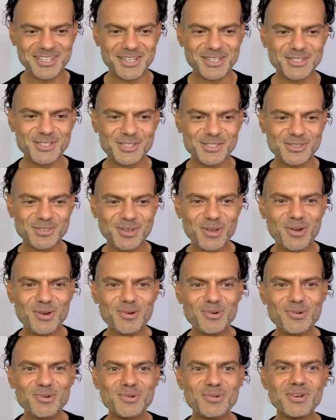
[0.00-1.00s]
And
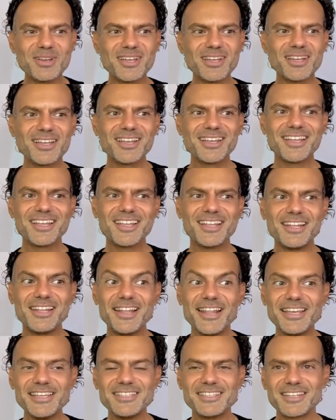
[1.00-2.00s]
so
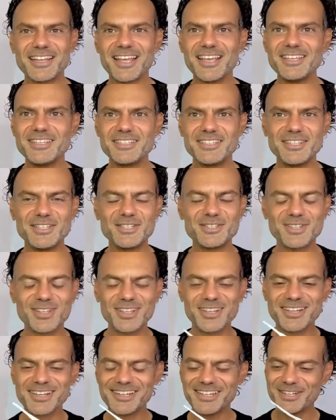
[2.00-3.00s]
late 80s,
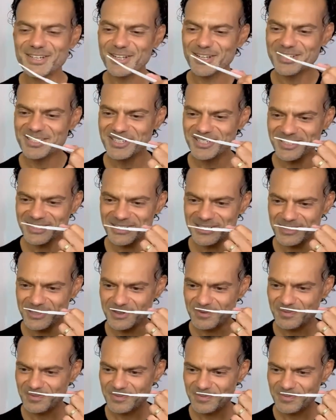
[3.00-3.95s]
early 90s.